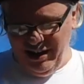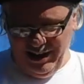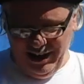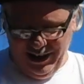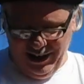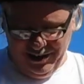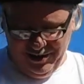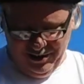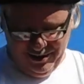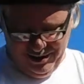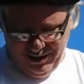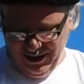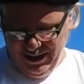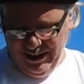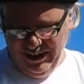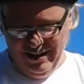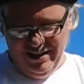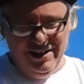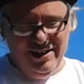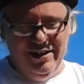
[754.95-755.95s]
ahead. Just
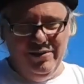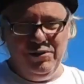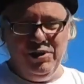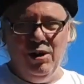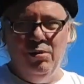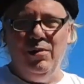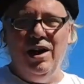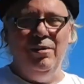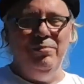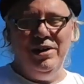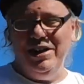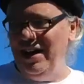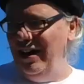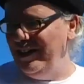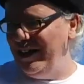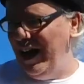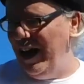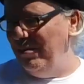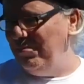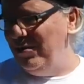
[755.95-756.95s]
if you don't mind being
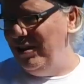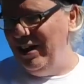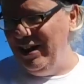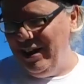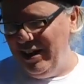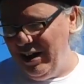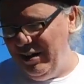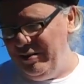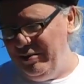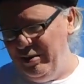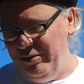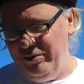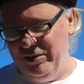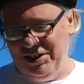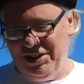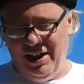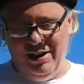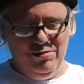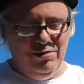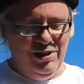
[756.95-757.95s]
on camera, I even said